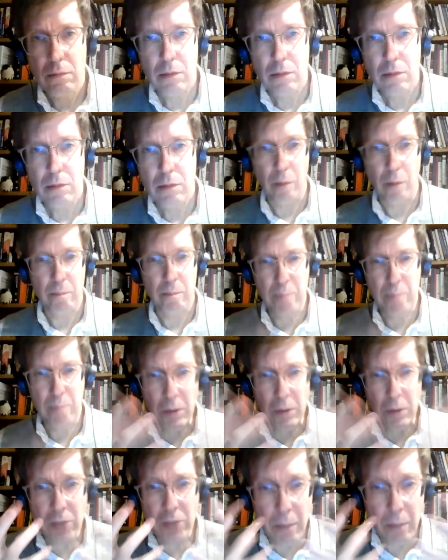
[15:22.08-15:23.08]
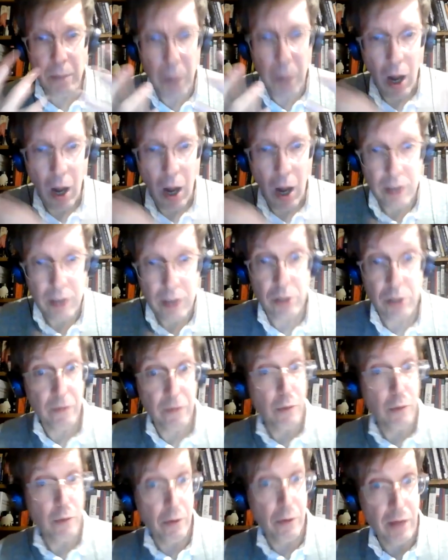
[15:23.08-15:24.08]
you know, building blocks of
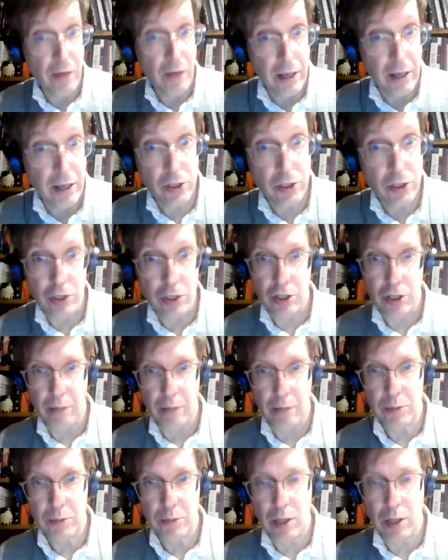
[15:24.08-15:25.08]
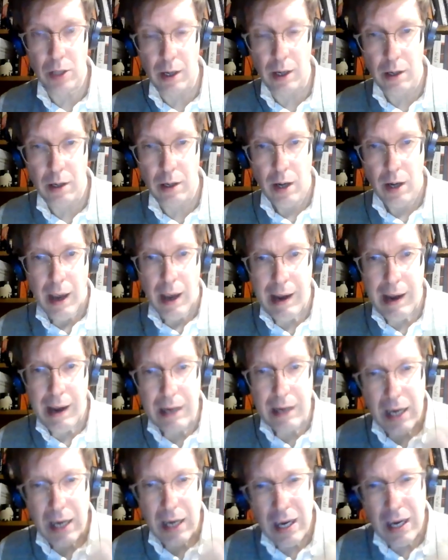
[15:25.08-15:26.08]
human relationships and,
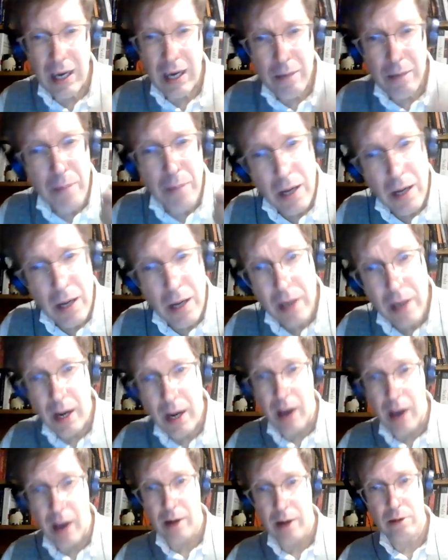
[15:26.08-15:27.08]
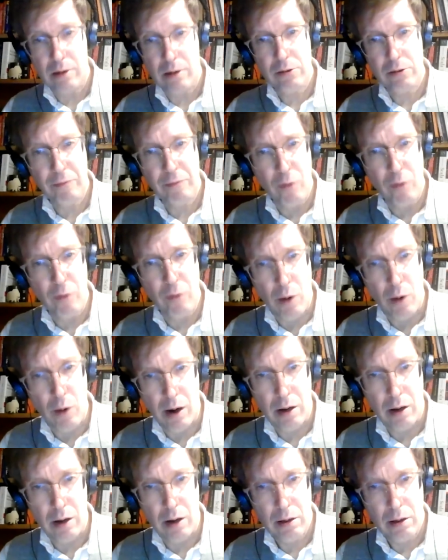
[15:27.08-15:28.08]
and key mediators
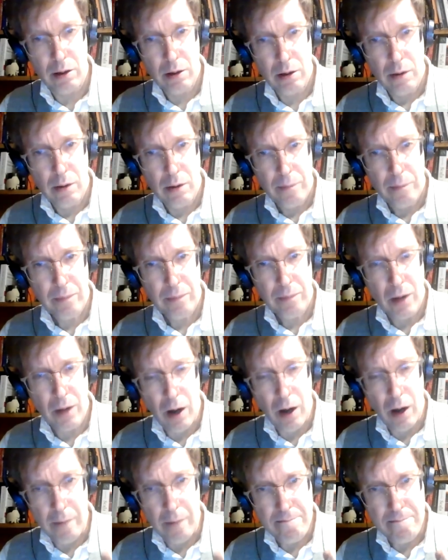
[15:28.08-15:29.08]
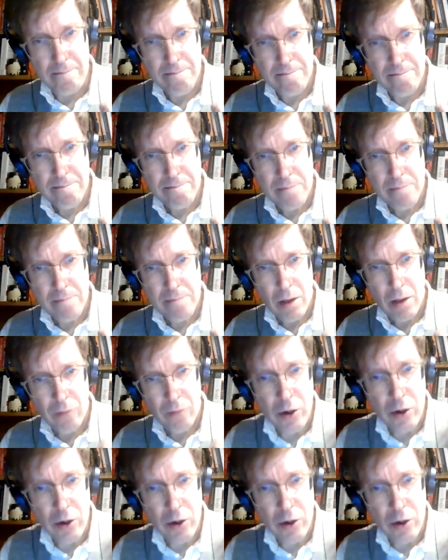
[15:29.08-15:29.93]
for um, for